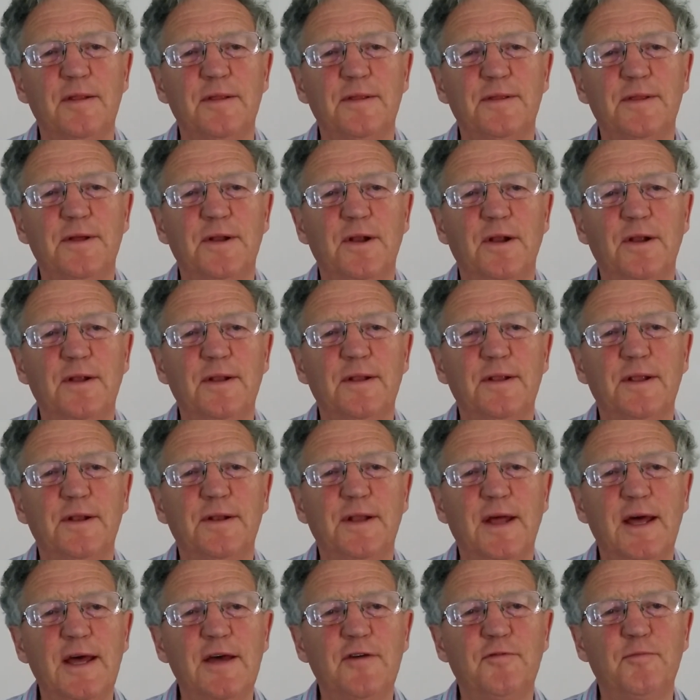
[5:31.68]
that on the
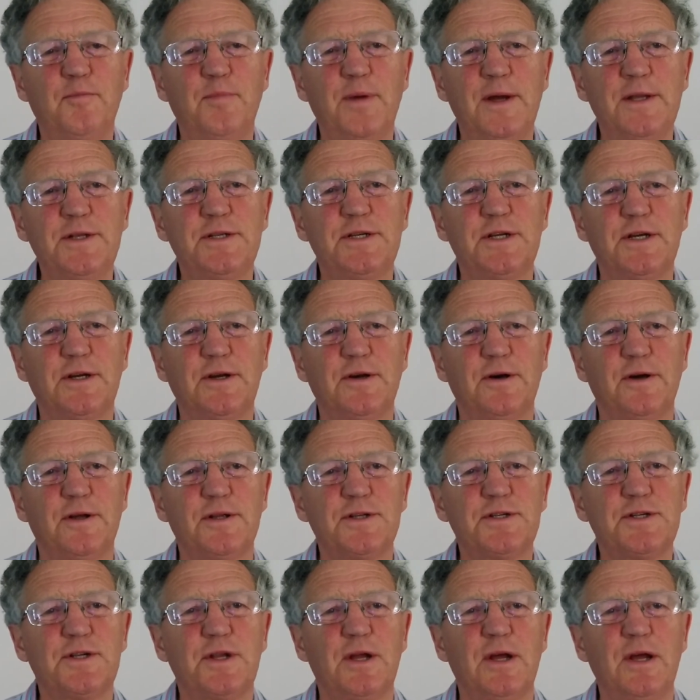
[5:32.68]
day of
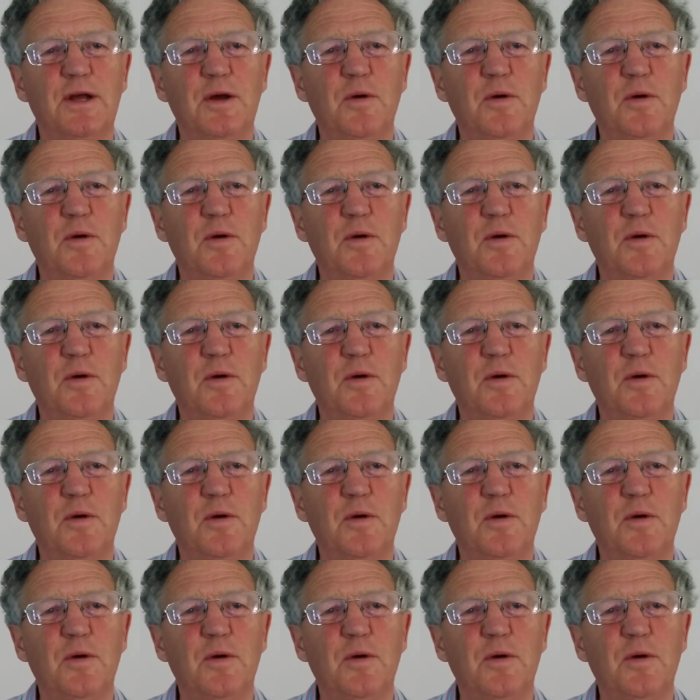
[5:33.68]
Pentecost,